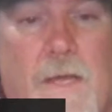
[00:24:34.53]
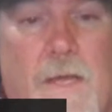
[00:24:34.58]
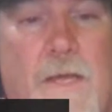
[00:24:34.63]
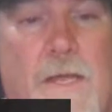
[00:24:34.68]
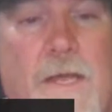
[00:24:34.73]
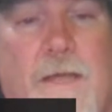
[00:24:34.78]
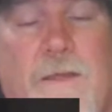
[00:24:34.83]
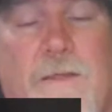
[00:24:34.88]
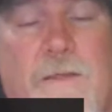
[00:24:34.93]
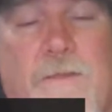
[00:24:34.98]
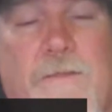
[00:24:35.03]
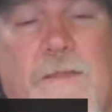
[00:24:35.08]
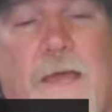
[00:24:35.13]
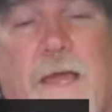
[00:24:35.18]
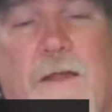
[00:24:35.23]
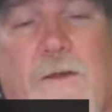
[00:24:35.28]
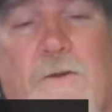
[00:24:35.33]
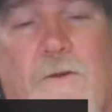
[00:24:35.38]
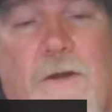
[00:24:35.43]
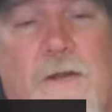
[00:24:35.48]
Either
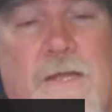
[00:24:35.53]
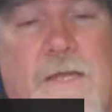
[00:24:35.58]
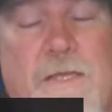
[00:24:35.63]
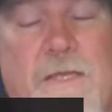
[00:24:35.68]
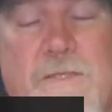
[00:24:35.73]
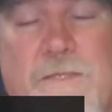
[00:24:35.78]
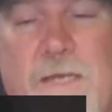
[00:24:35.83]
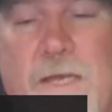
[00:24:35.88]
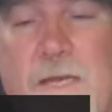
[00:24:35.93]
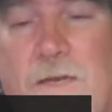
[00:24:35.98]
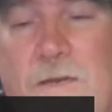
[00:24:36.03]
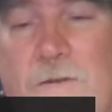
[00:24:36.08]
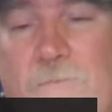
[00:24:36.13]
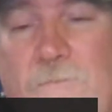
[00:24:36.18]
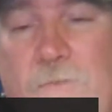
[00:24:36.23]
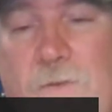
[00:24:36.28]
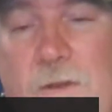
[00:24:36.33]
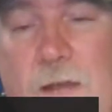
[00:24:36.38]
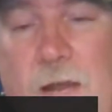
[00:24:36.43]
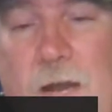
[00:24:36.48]
that or he's eaten
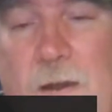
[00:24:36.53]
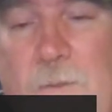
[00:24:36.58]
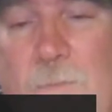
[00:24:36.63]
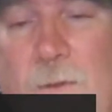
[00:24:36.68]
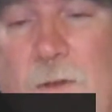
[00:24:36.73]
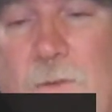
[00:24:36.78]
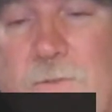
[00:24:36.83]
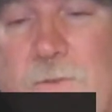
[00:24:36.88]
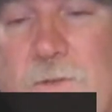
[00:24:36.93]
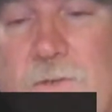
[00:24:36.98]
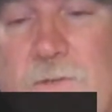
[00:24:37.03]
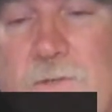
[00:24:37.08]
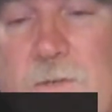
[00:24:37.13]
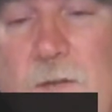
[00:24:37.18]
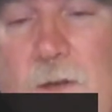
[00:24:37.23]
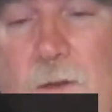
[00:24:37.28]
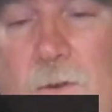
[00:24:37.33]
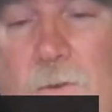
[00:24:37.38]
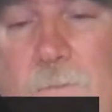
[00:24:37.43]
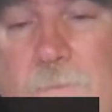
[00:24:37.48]
and forgot about the
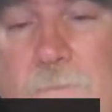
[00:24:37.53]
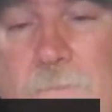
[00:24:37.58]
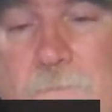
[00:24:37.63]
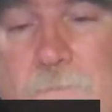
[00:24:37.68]
show.